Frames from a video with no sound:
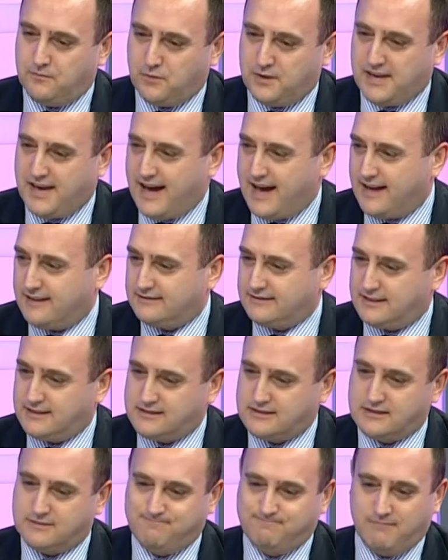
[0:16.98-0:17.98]
We had
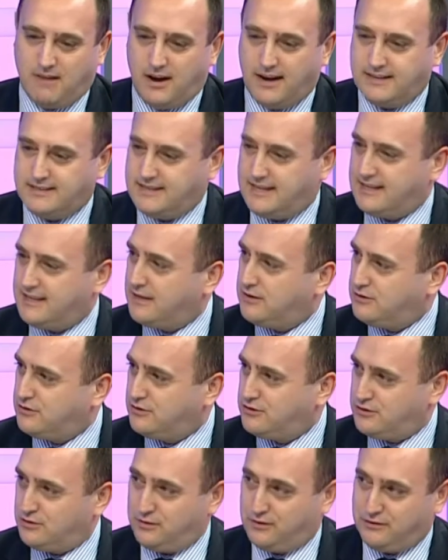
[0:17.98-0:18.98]
this idea they'd do
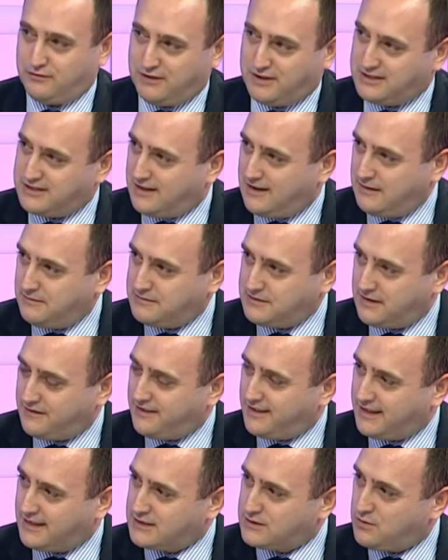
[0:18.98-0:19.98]
2 or 3 times over
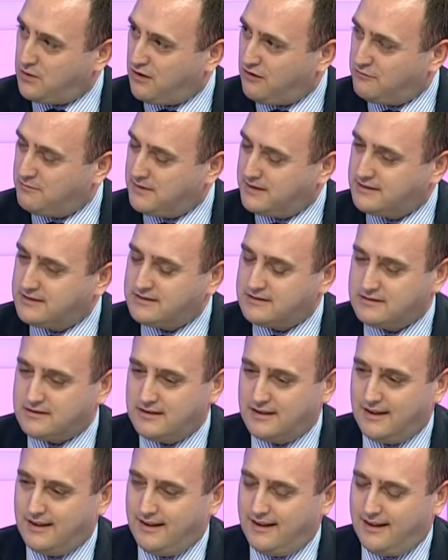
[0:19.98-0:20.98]
the next 12 months.
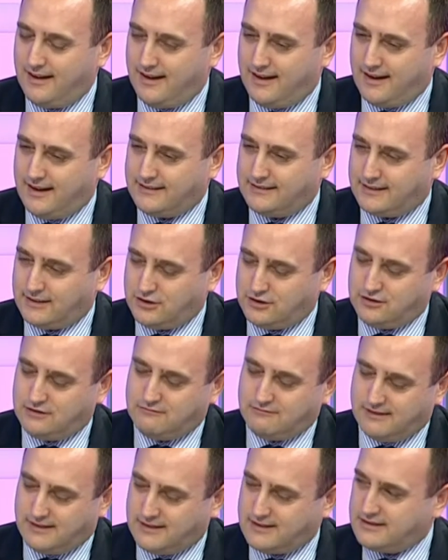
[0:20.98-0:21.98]
And they should
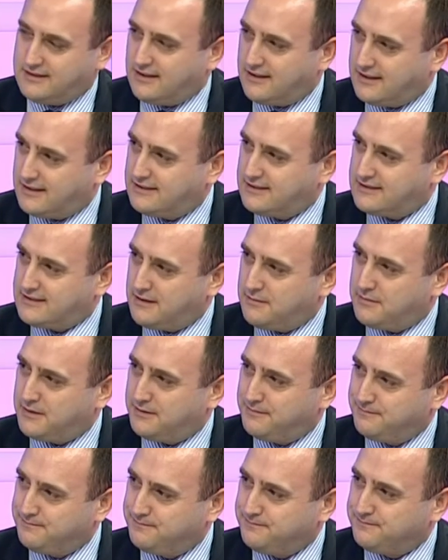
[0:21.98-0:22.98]
really start in December.
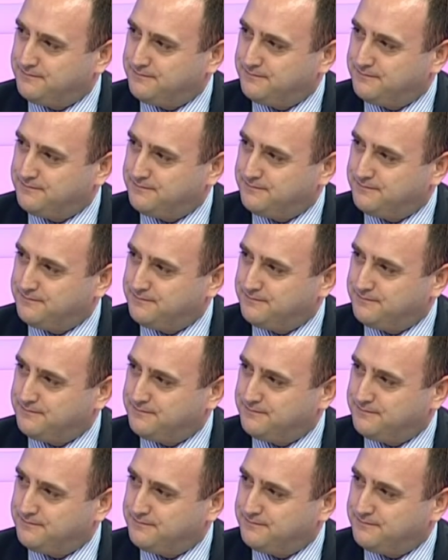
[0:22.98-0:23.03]
Do